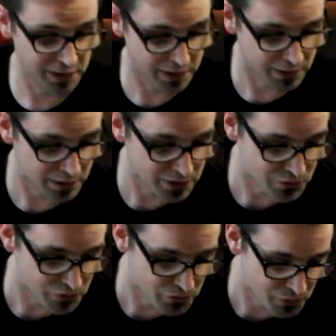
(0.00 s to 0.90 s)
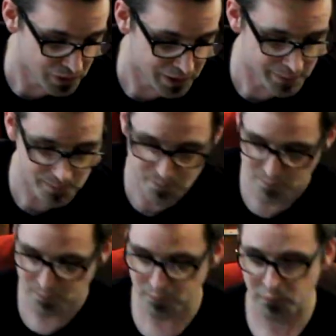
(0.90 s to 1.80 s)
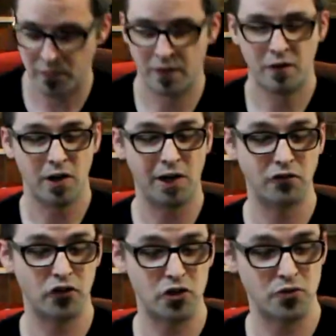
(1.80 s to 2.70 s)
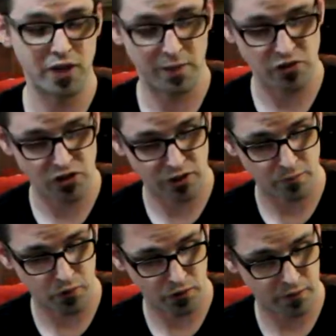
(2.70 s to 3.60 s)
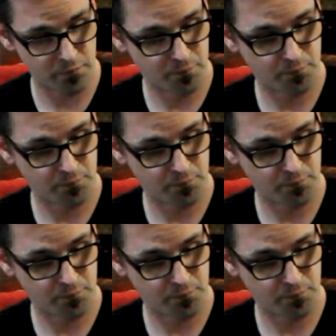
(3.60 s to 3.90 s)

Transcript: it can lead to, obviously, you damaging the book.